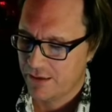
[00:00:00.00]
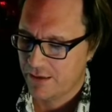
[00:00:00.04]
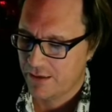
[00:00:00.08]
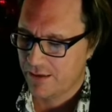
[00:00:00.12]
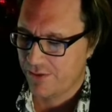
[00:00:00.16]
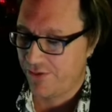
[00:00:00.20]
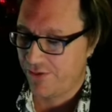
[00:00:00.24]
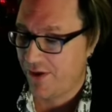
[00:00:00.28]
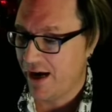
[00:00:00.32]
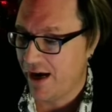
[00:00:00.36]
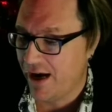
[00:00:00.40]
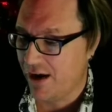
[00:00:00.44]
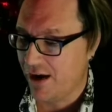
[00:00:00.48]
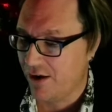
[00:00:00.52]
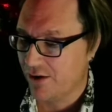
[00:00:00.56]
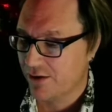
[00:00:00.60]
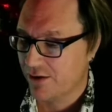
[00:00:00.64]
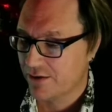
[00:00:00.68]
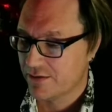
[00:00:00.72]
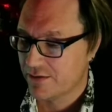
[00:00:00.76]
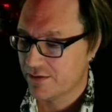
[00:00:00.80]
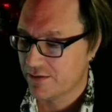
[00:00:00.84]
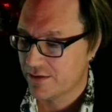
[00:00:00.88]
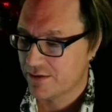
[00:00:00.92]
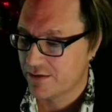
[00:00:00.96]
There,
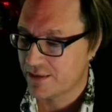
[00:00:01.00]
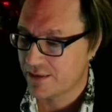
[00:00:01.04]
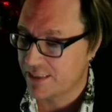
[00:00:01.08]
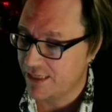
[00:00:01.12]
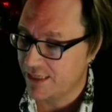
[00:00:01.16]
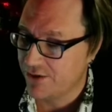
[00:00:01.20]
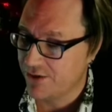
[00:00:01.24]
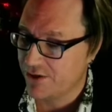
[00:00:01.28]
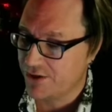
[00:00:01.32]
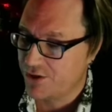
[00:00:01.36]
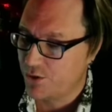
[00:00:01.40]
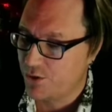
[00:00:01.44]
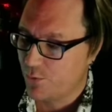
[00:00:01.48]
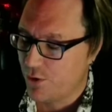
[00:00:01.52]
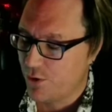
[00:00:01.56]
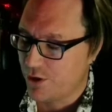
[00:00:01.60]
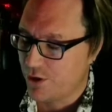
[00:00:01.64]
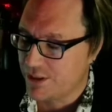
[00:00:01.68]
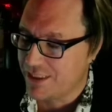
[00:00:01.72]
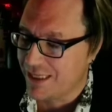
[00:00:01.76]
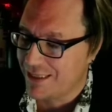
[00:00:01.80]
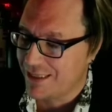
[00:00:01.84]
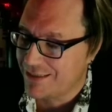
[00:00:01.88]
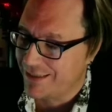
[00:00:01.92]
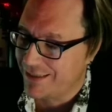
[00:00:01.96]
steering
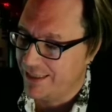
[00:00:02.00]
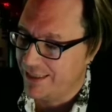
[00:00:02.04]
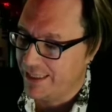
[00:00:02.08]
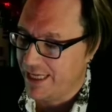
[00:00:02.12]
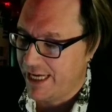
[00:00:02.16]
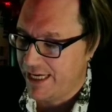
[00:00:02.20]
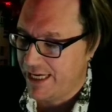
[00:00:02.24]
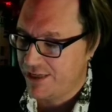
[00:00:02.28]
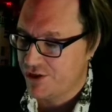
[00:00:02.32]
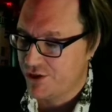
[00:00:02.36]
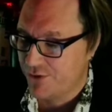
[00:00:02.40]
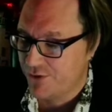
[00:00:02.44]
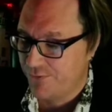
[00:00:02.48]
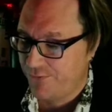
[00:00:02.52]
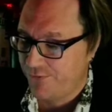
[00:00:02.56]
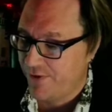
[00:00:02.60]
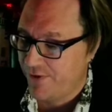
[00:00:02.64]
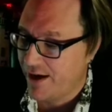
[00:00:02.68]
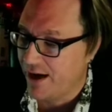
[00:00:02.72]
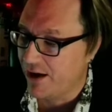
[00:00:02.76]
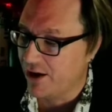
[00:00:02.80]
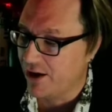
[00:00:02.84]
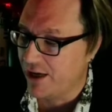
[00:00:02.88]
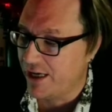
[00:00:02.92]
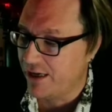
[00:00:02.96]
towards us in an ancient
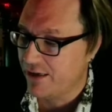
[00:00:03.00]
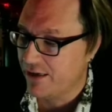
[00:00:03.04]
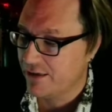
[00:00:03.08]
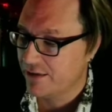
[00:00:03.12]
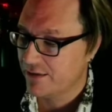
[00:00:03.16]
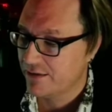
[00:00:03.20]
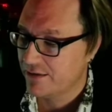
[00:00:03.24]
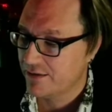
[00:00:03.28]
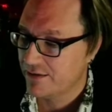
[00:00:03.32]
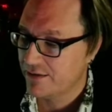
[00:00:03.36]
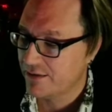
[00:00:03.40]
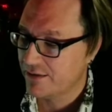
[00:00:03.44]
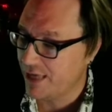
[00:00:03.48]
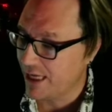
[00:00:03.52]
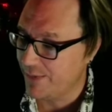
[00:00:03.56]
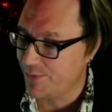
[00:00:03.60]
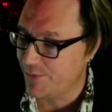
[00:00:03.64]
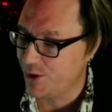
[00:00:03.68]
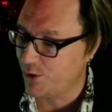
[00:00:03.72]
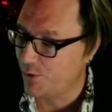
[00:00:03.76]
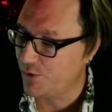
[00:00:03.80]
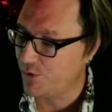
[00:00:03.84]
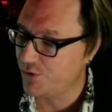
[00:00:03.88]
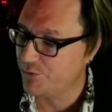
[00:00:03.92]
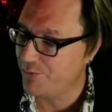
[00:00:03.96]
ferry, came
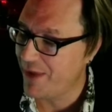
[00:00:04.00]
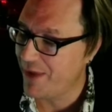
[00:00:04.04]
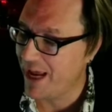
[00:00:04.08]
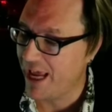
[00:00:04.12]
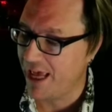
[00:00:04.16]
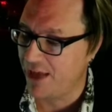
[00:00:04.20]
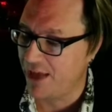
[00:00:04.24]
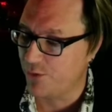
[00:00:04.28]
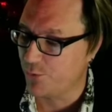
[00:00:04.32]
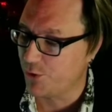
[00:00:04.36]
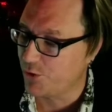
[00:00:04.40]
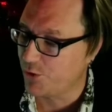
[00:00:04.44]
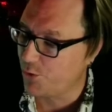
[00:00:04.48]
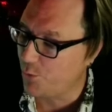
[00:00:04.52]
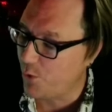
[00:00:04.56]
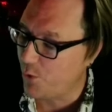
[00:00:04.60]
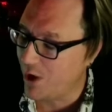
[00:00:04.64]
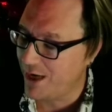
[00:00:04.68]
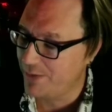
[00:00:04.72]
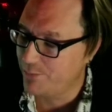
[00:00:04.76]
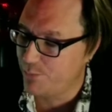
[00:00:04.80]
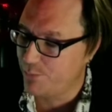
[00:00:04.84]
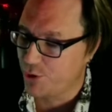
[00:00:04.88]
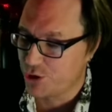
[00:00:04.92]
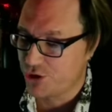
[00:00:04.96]
an old man with a
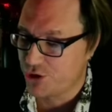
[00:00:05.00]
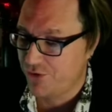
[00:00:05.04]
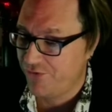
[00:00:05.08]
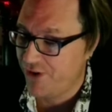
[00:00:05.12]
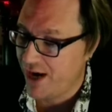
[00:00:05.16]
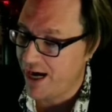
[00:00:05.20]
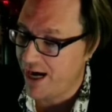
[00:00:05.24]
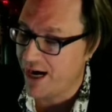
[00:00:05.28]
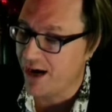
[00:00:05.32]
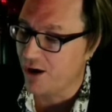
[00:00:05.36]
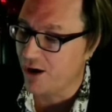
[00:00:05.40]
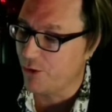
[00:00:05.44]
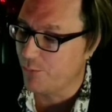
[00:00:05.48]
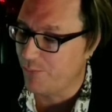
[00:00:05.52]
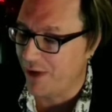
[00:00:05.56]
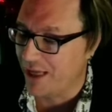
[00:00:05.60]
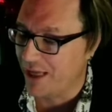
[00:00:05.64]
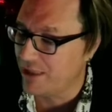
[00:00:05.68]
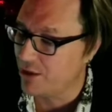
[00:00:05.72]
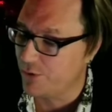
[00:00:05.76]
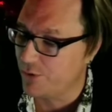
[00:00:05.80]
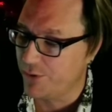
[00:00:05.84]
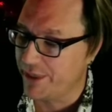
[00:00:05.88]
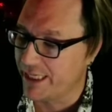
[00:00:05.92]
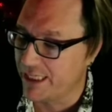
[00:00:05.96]
white bush of hair,
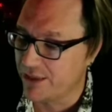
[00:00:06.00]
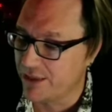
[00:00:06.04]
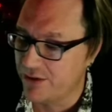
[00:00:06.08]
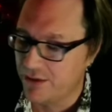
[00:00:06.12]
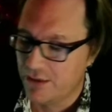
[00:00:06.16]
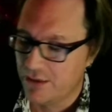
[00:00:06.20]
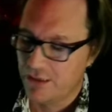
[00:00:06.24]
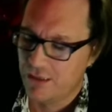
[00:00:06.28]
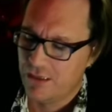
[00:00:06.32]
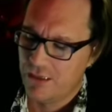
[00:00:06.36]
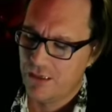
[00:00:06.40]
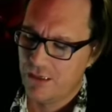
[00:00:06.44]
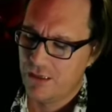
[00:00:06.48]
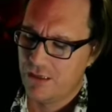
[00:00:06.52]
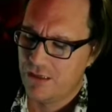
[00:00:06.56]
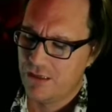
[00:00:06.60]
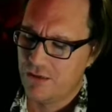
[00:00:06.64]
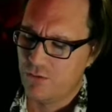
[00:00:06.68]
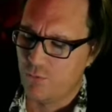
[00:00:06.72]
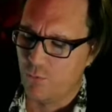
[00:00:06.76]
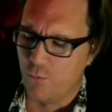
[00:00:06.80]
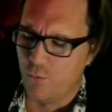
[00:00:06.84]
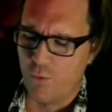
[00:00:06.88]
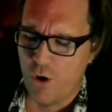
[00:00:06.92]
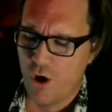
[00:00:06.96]
bellowing,
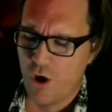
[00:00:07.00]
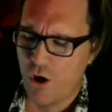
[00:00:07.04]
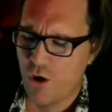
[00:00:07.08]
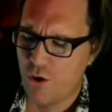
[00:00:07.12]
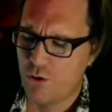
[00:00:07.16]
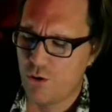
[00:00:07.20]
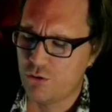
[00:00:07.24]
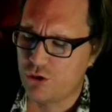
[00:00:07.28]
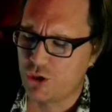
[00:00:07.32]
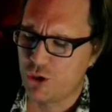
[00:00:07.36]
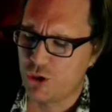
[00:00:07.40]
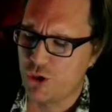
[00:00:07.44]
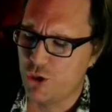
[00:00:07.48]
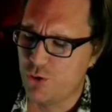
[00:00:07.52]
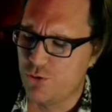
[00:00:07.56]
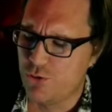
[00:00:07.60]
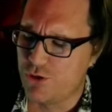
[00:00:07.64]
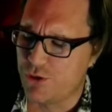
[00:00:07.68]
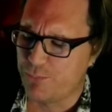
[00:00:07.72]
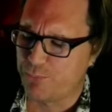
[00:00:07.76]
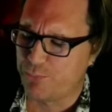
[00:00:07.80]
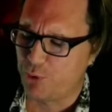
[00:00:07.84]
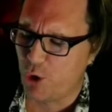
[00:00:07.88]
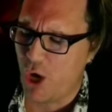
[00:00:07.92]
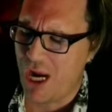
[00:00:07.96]
"Woe to you
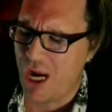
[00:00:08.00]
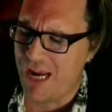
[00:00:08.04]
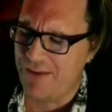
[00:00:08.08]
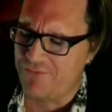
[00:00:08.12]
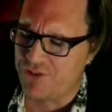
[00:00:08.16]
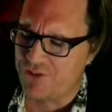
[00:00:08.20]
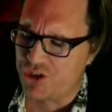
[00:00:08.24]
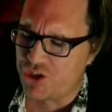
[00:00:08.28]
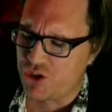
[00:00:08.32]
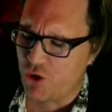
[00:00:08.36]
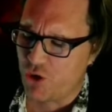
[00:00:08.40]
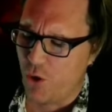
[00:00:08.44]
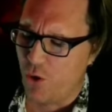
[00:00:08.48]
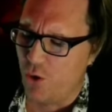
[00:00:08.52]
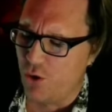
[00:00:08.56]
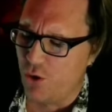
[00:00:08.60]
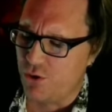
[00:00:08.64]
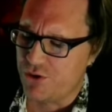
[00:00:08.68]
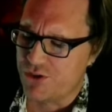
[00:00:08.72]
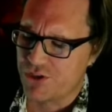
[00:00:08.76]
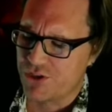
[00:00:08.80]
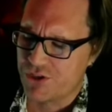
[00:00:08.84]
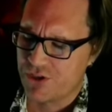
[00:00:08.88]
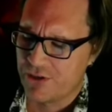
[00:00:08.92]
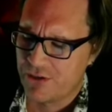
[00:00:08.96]
depraved
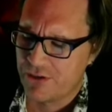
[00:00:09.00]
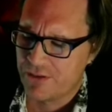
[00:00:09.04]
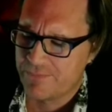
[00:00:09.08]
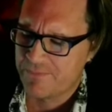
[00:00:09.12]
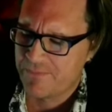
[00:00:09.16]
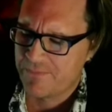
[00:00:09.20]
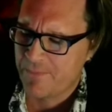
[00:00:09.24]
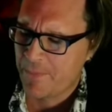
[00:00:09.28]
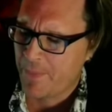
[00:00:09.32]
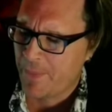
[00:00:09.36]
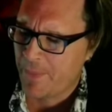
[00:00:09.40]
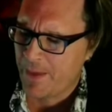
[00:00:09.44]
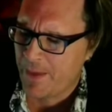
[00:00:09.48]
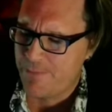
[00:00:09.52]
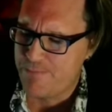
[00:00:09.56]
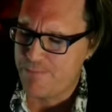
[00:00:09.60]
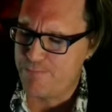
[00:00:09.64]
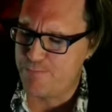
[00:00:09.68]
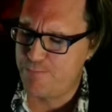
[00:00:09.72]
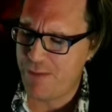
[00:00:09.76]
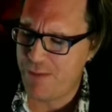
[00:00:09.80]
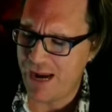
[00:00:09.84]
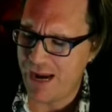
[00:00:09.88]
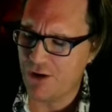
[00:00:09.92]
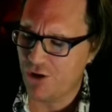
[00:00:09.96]
souls!
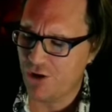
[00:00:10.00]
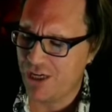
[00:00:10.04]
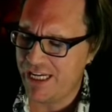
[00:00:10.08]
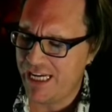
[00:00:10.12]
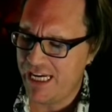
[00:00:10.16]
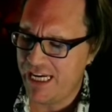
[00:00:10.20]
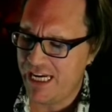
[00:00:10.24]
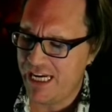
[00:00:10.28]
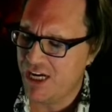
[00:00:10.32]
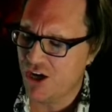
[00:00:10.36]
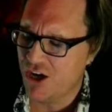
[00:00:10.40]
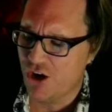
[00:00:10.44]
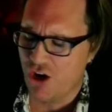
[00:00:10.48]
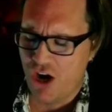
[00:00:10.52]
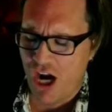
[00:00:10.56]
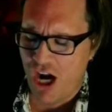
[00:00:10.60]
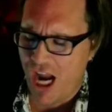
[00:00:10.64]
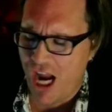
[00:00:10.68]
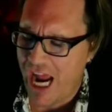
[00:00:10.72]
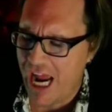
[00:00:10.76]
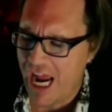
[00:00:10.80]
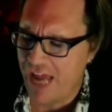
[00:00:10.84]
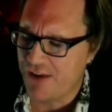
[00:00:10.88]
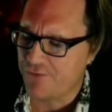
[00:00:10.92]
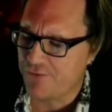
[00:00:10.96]
Bury here
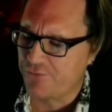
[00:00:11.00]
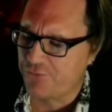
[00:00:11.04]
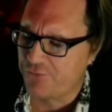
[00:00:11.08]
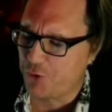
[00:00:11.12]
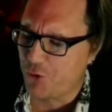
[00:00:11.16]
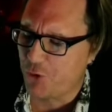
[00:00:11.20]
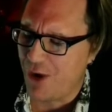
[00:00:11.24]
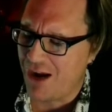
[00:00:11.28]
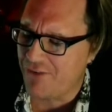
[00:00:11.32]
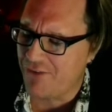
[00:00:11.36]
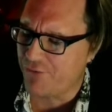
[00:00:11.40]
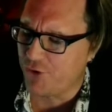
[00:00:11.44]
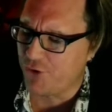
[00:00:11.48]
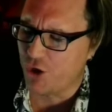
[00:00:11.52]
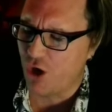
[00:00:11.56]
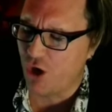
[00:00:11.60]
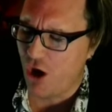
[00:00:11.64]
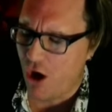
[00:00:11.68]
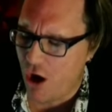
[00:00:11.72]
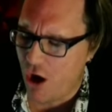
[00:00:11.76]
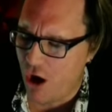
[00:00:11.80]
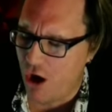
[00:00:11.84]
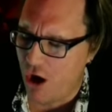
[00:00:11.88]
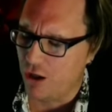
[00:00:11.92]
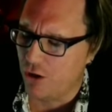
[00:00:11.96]
and forever
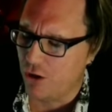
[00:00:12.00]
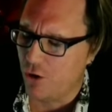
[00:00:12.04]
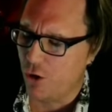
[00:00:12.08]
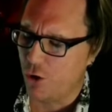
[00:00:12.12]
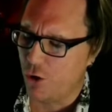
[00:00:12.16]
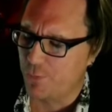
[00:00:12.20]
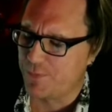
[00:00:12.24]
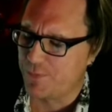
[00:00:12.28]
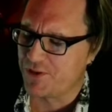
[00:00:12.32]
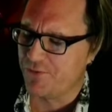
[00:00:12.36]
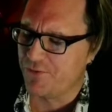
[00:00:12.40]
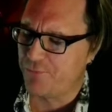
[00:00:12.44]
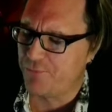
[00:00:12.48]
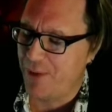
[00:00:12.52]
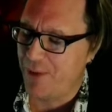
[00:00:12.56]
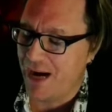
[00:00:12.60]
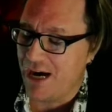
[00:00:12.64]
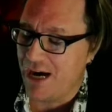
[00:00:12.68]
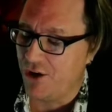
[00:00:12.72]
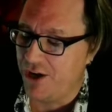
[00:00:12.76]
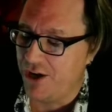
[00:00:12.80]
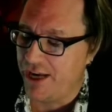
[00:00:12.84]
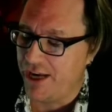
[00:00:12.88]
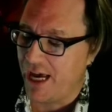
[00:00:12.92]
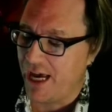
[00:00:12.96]
all hopes of
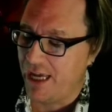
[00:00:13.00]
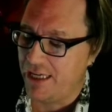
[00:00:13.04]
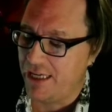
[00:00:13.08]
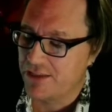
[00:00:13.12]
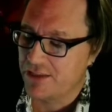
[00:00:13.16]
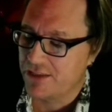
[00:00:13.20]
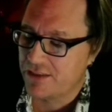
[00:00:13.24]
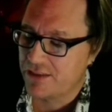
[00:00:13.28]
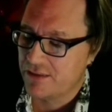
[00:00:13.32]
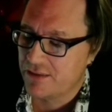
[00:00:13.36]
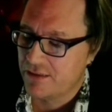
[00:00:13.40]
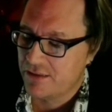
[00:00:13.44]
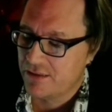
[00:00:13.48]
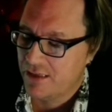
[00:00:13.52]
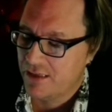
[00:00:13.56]
paradise.